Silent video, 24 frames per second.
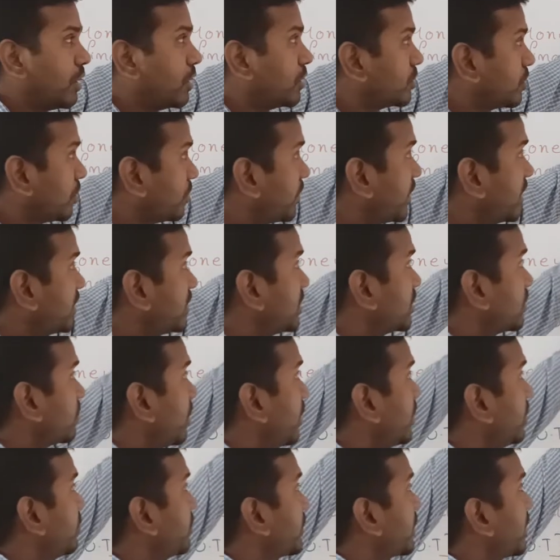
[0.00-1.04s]
So first
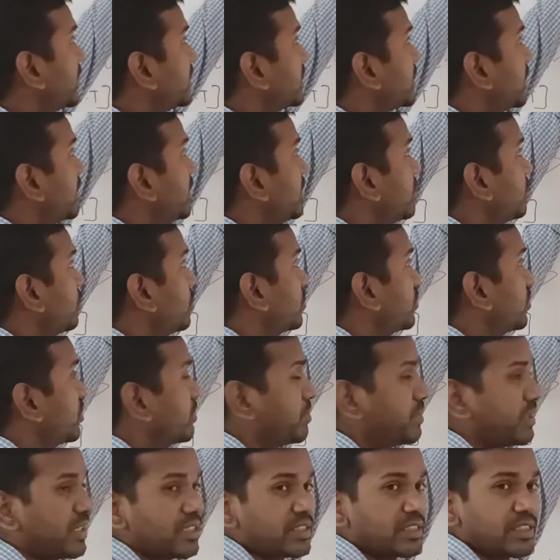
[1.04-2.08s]
qualification is you
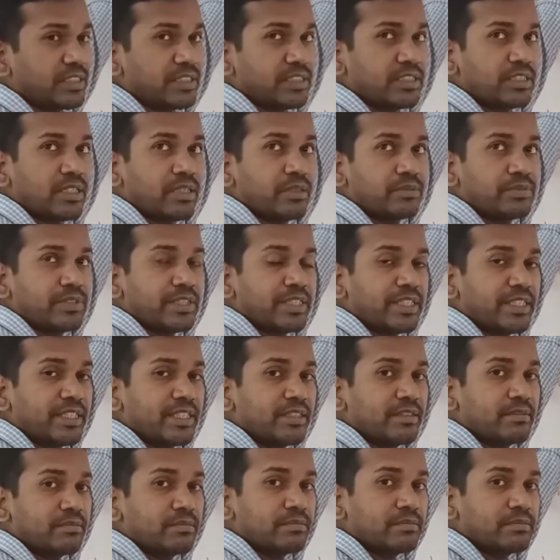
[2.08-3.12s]
should be the citizen of
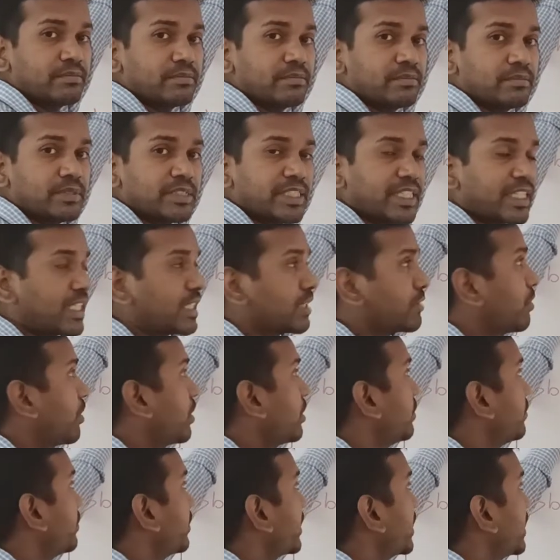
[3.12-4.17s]
India. Second
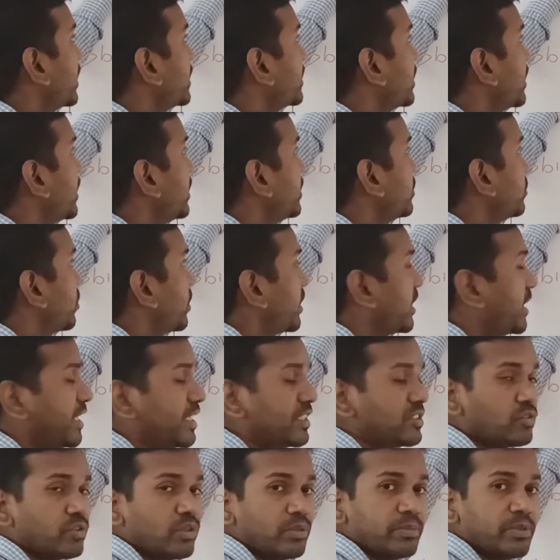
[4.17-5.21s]
qualification is your
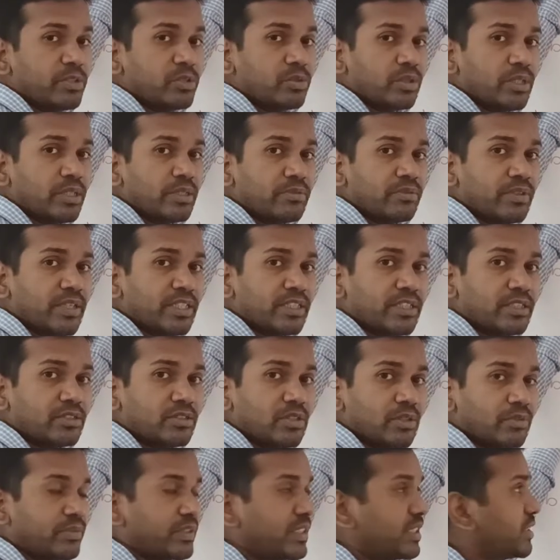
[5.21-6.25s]
age should be 25 years
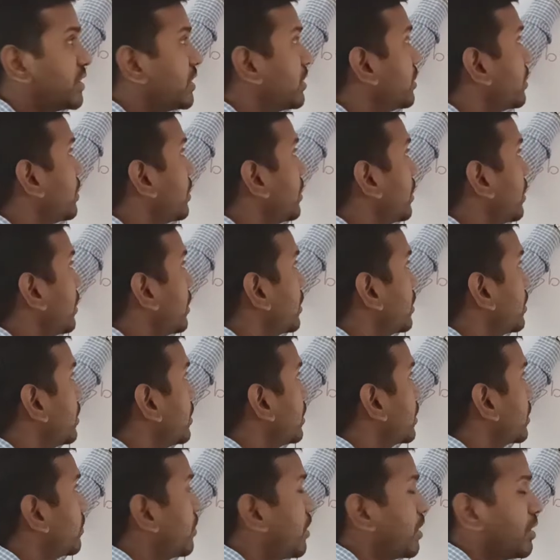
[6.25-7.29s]
of age.
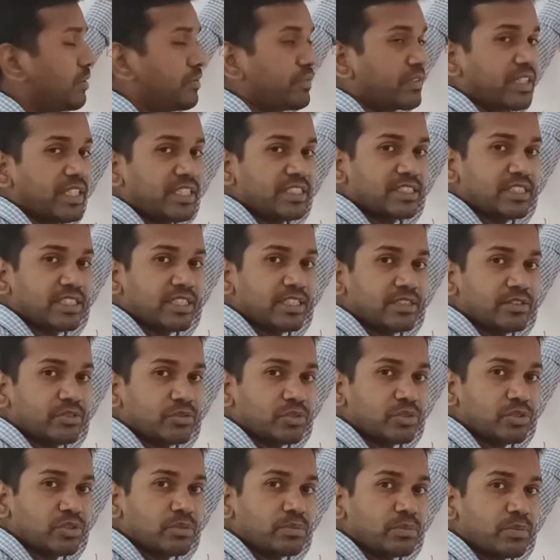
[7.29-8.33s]
Third qualification is
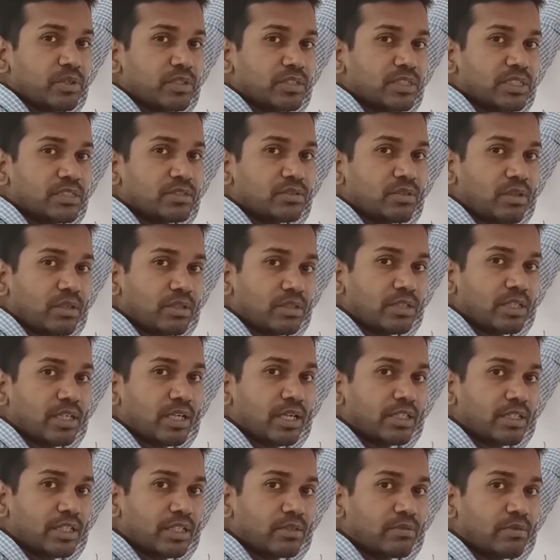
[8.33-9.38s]
you should possess all the
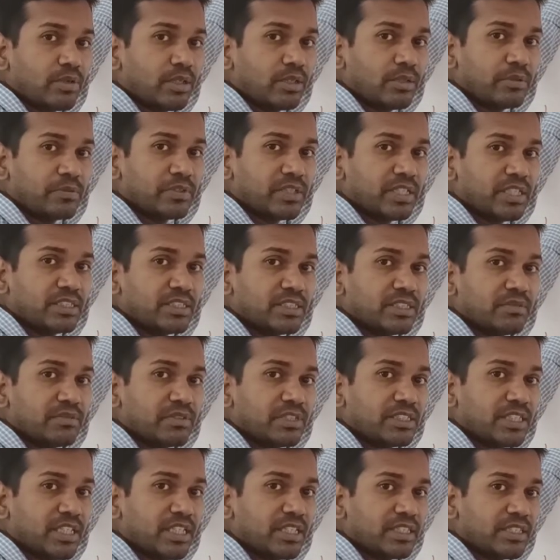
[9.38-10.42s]
other qualifications
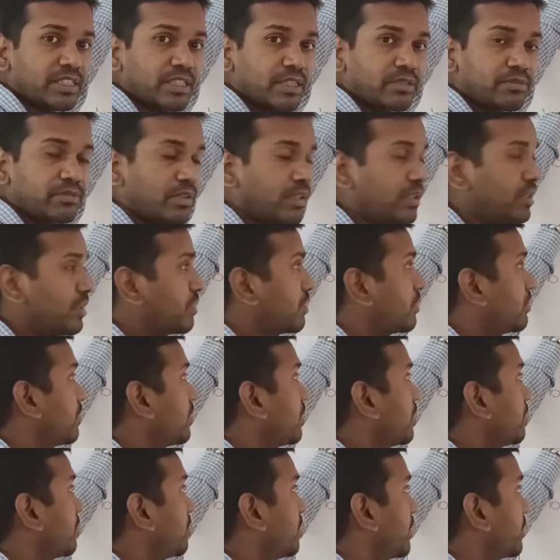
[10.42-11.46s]
which are needed for
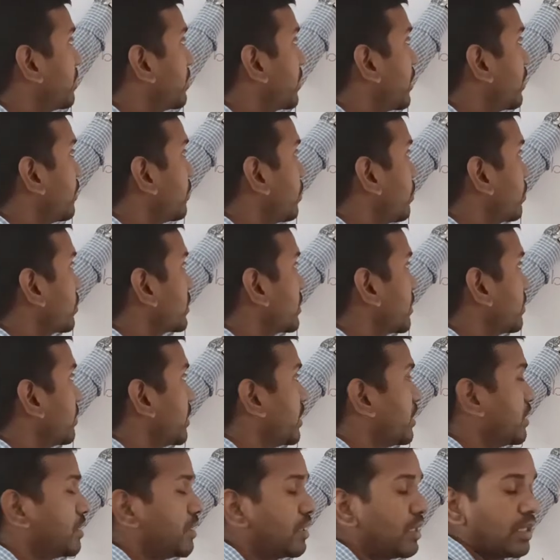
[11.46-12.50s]
member of Lok
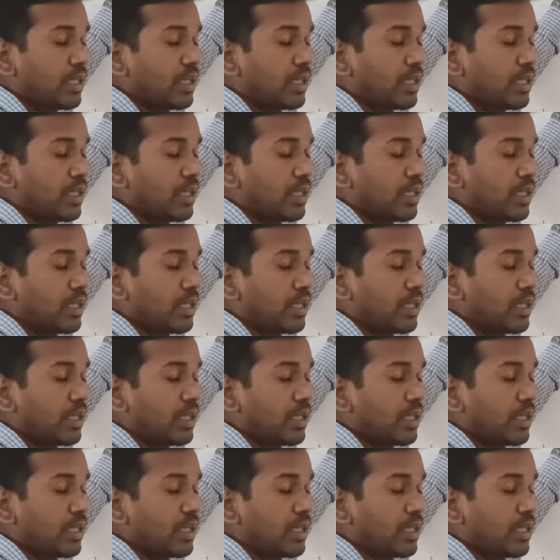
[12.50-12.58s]
Sabha.